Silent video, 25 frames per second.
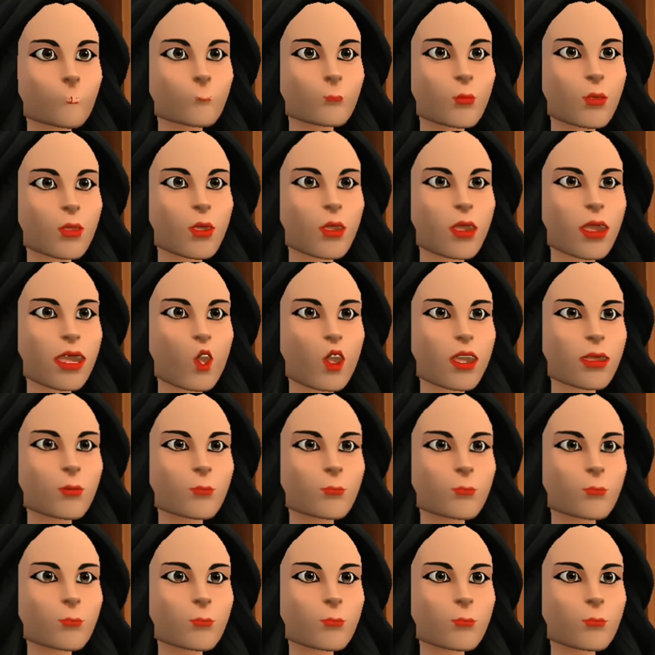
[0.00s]
Thank you.
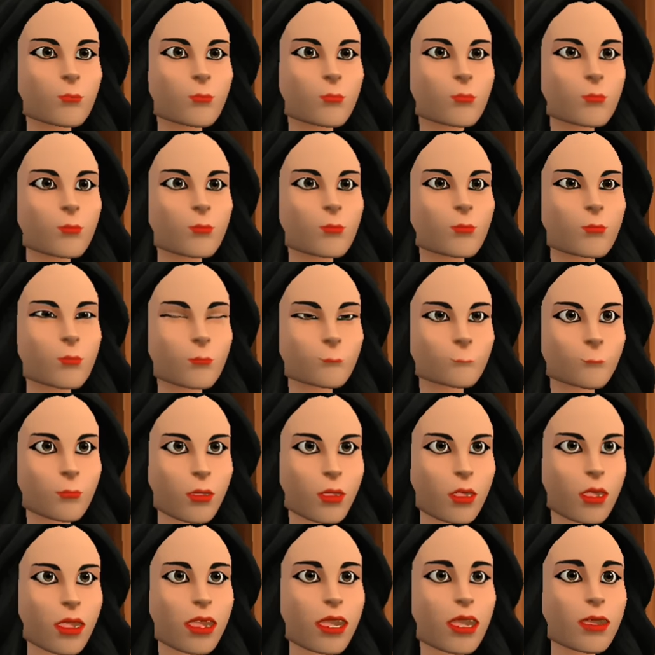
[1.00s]

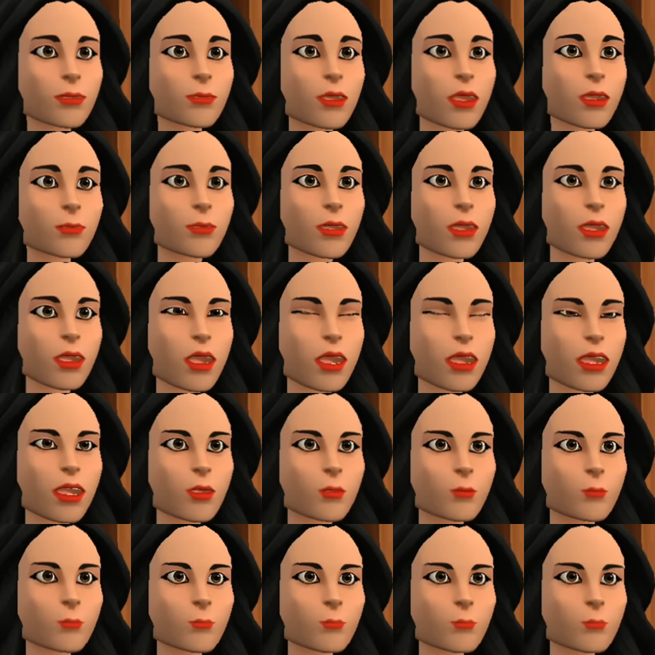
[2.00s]
My name is Mihiraa.